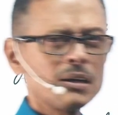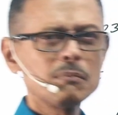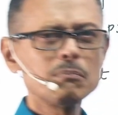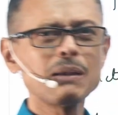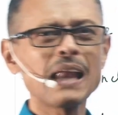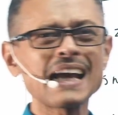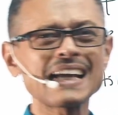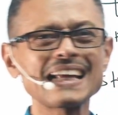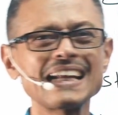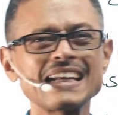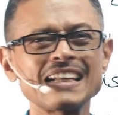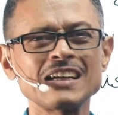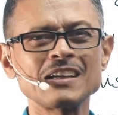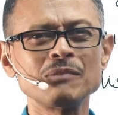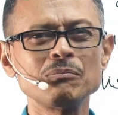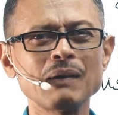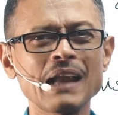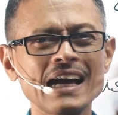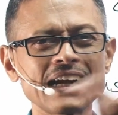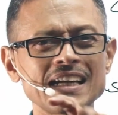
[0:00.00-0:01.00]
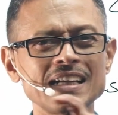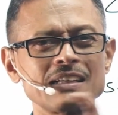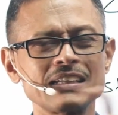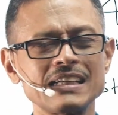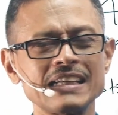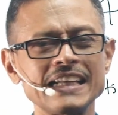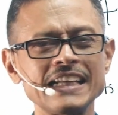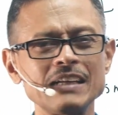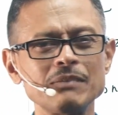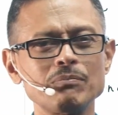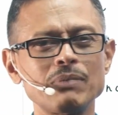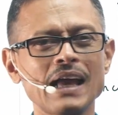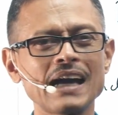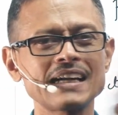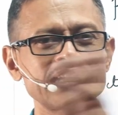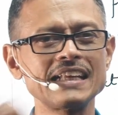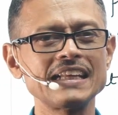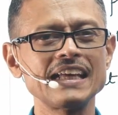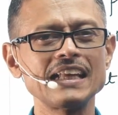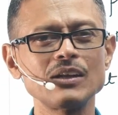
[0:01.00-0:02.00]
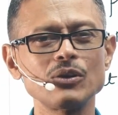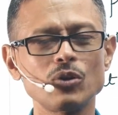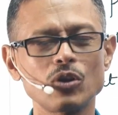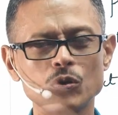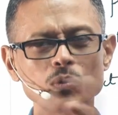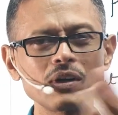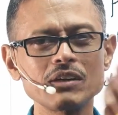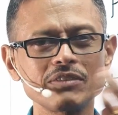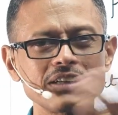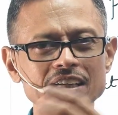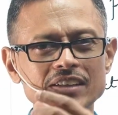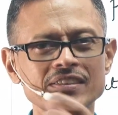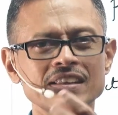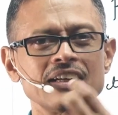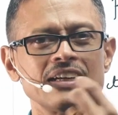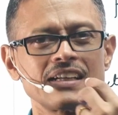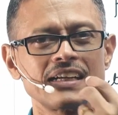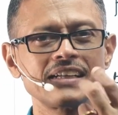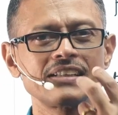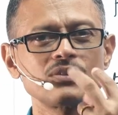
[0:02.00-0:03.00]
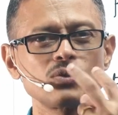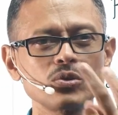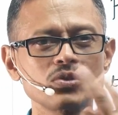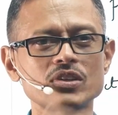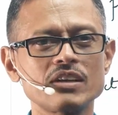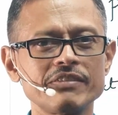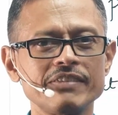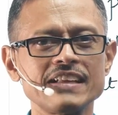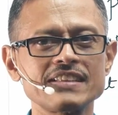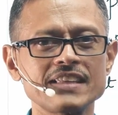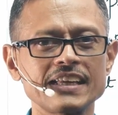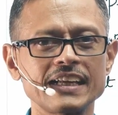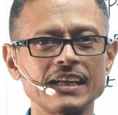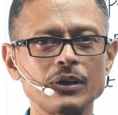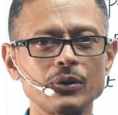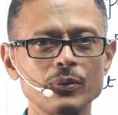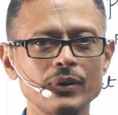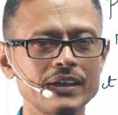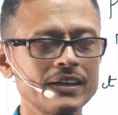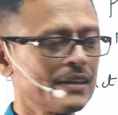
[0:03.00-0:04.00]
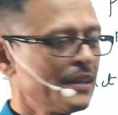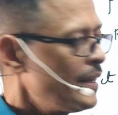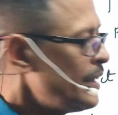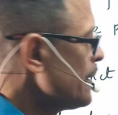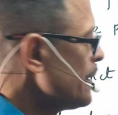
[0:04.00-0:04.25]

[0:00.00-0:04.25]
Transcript: Black and red, black and green, black and yellow, or whatever it is. Right? Those are ways I can do it.